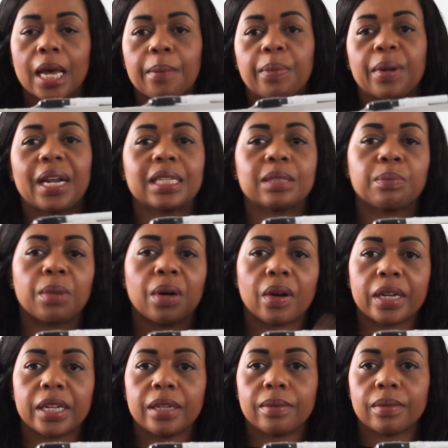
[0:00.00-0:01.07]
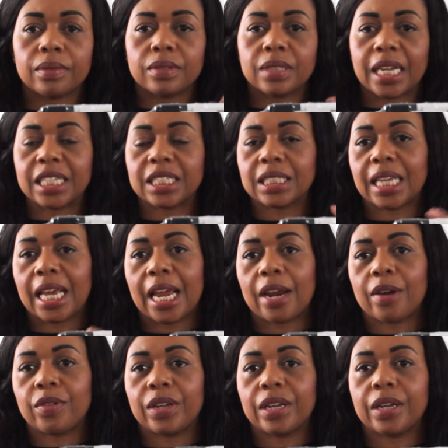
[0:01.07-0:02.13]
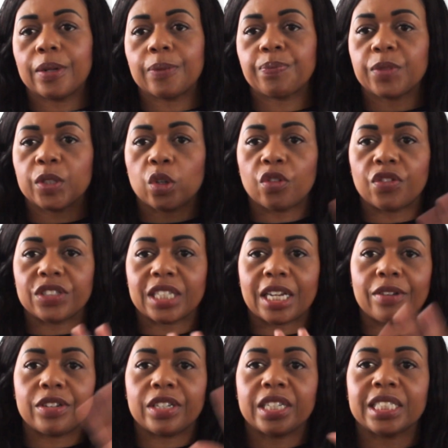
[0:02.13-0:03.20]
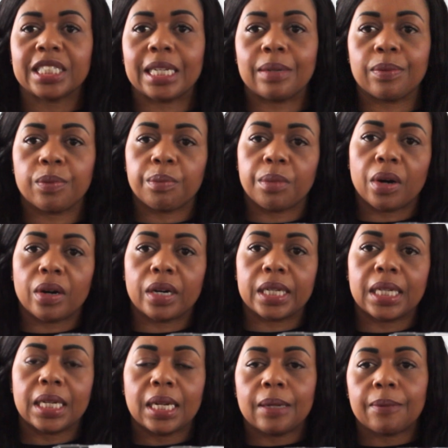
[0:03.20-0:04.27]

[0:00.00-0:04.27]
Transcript: But as my desk area and office area is in my